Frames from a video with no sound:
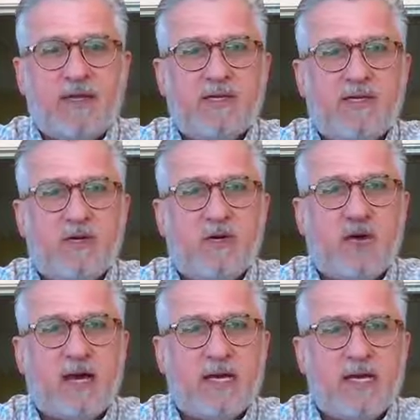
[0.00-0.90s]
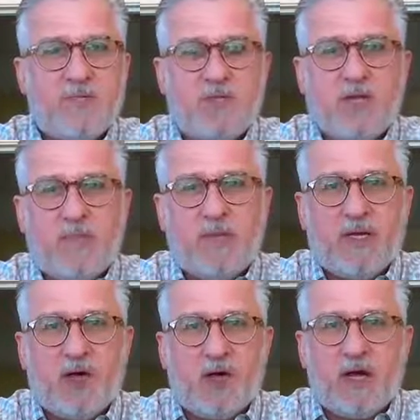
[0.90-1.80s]
So I am
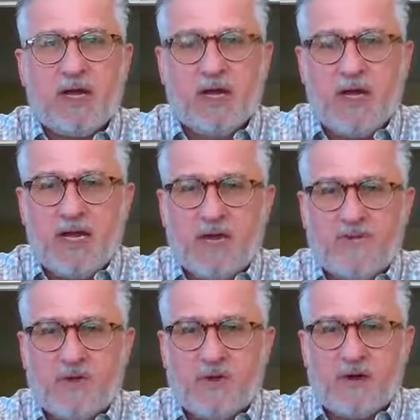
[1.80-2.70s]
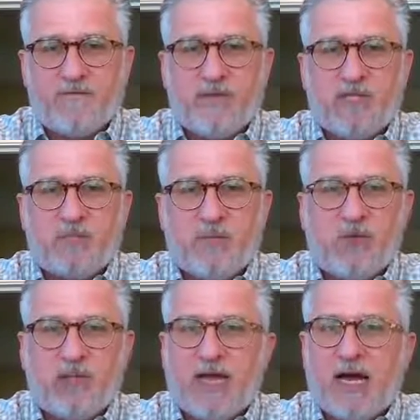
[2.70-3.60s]
jumping online for our
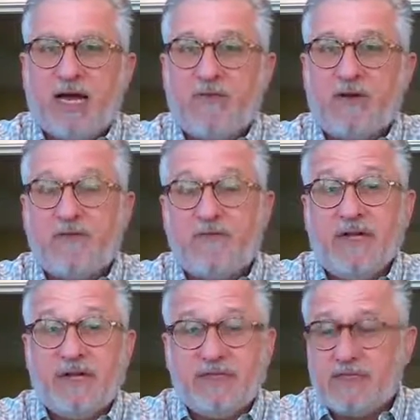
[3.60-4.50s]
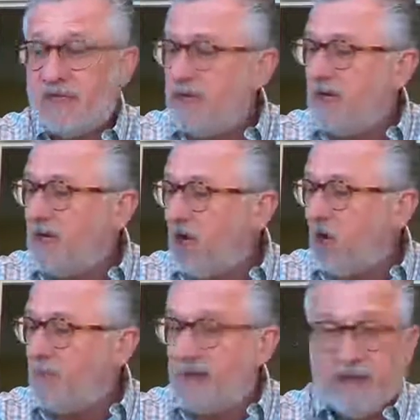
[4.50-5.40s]
Facebook Live event,
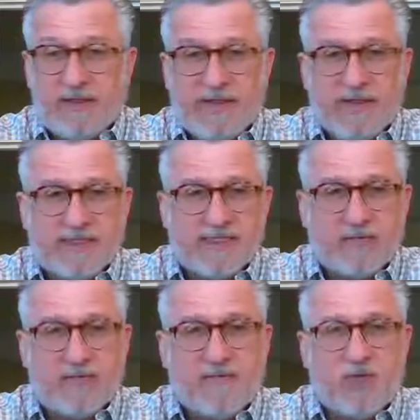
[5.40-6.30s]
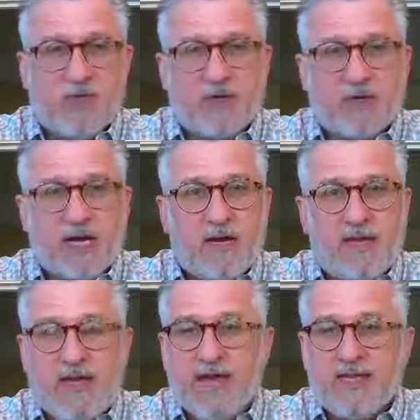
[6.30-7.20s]
hoping that some of you will
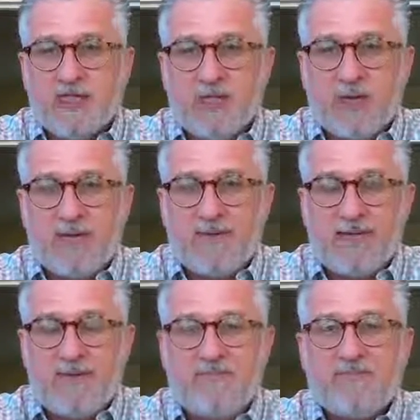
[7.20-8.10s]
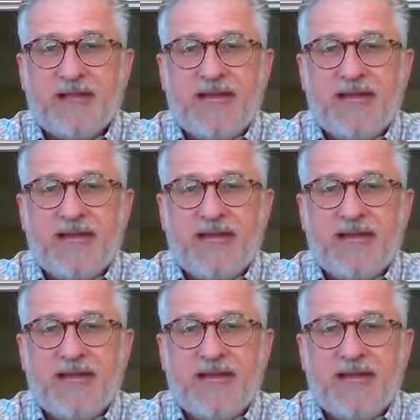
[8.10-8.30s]
come and join me.